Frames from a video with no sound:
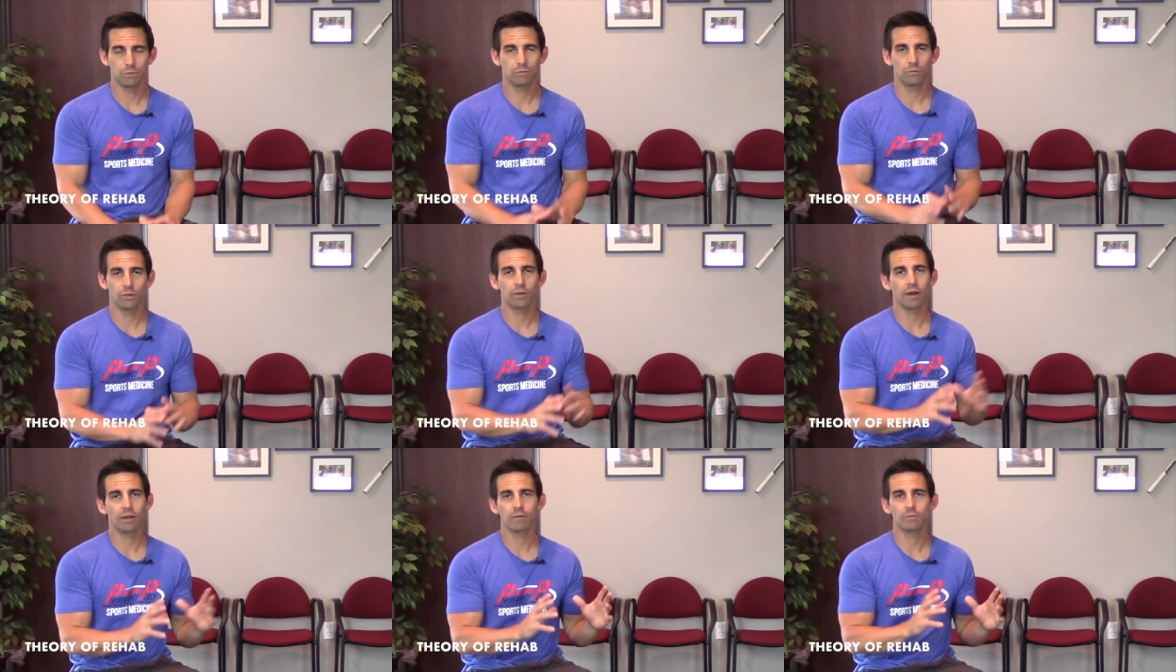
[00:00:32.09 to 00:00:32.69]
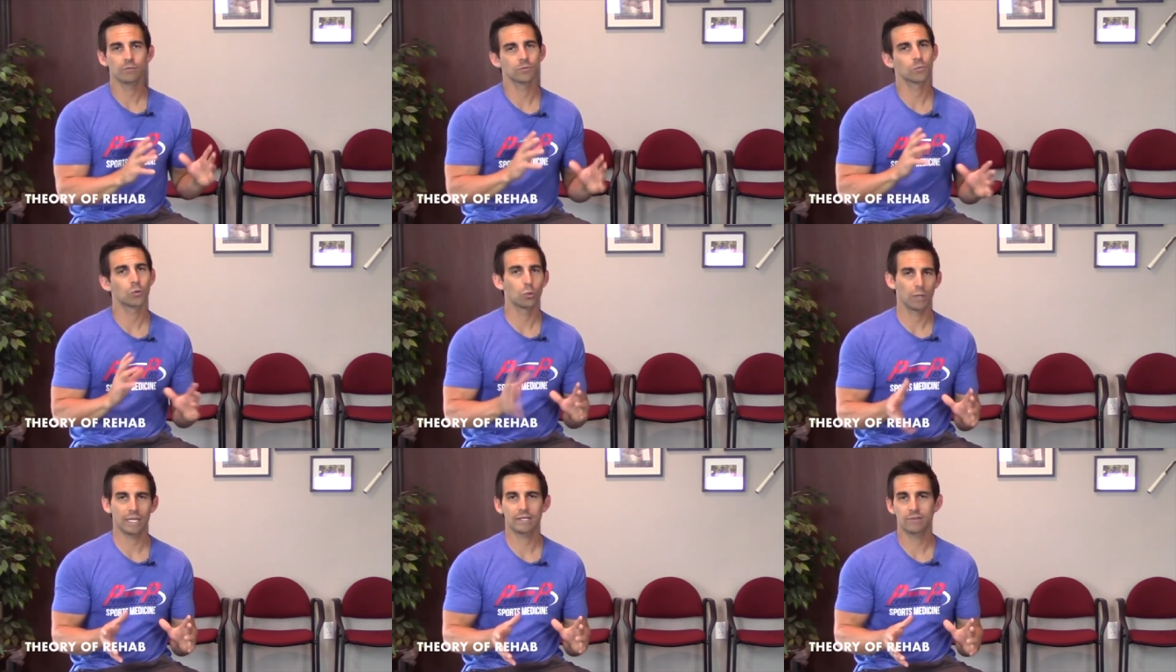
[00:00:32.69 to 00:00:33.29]
We've already gone over some
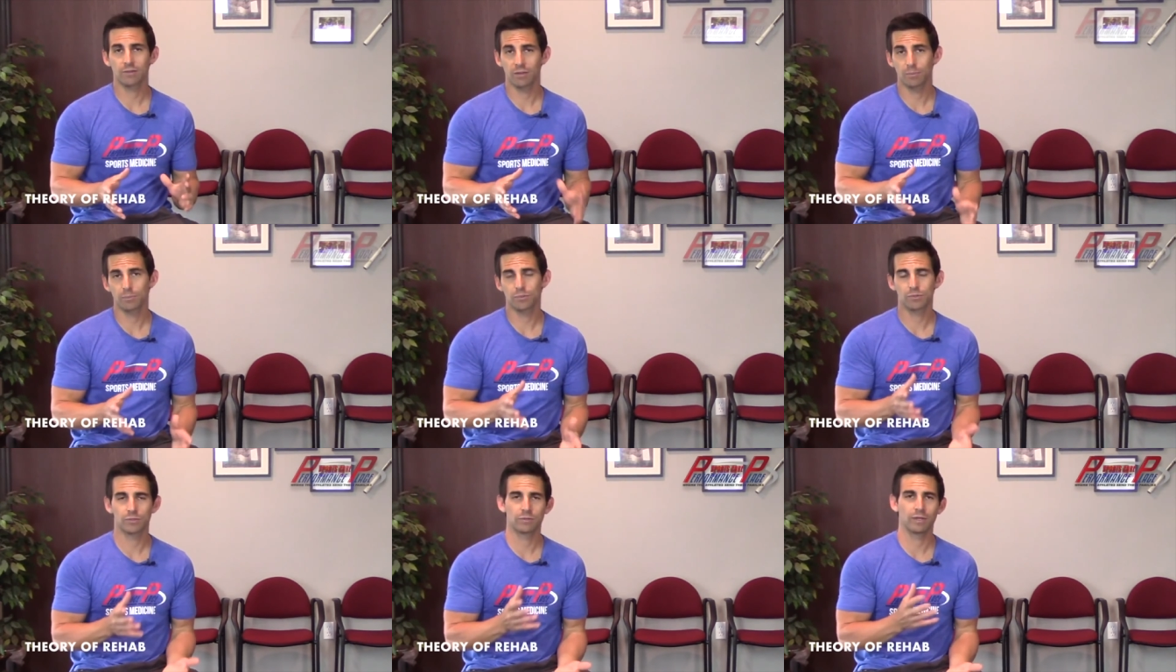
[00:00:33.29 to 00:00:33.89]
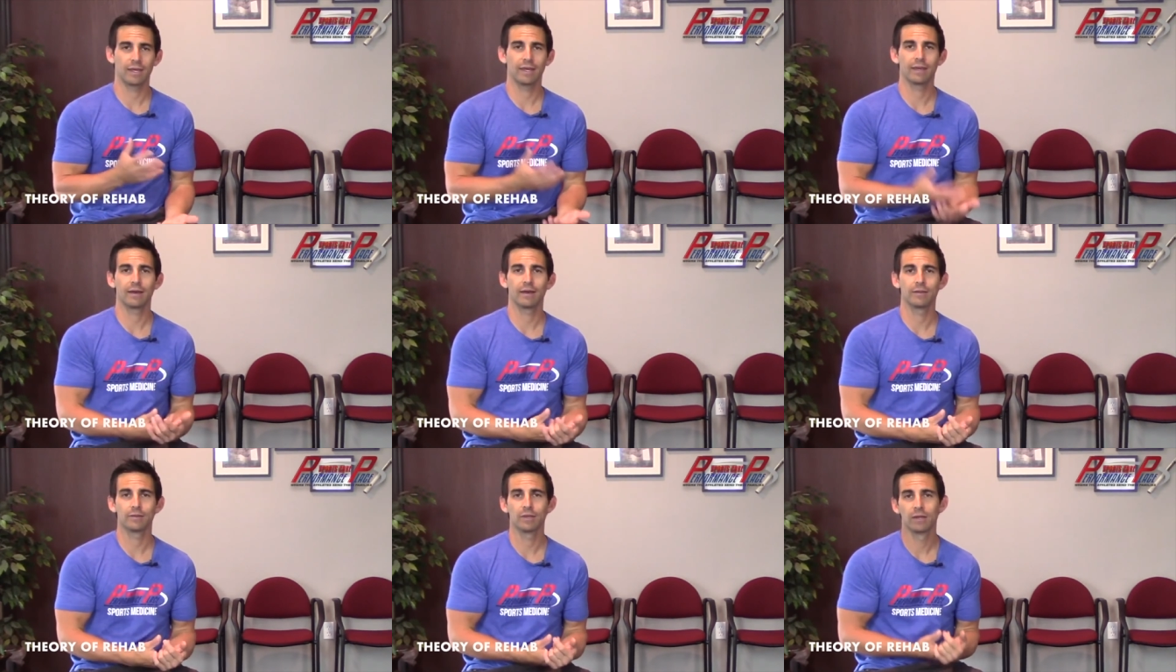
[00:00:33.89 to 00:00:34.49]
quick tips
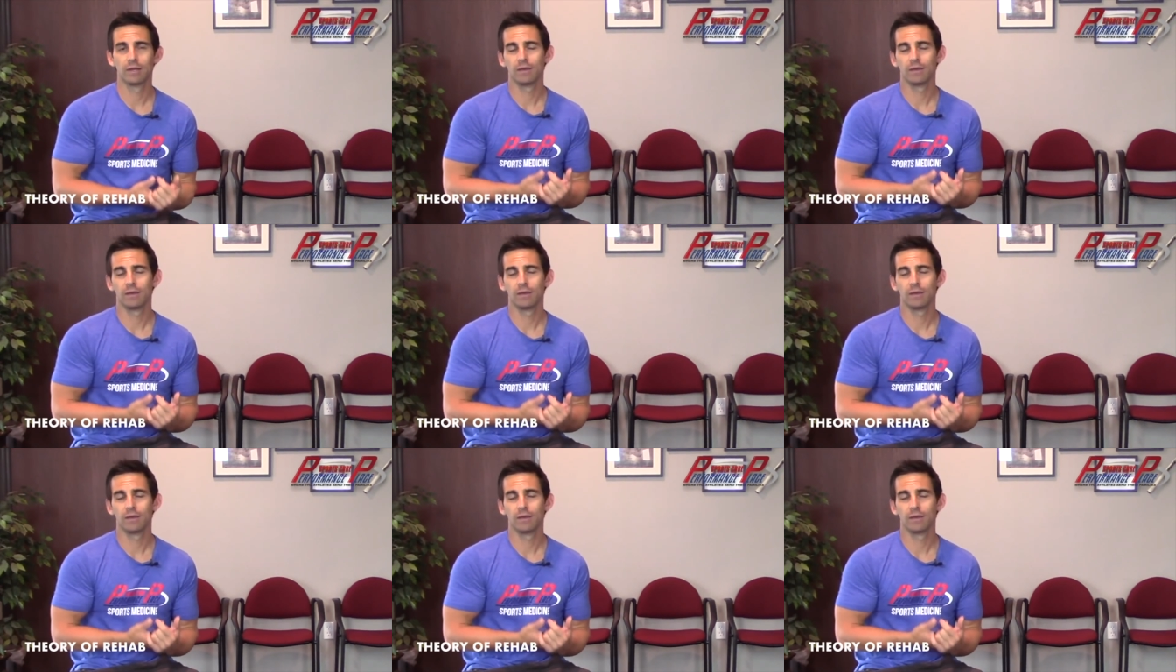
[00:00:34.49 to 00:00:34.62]
and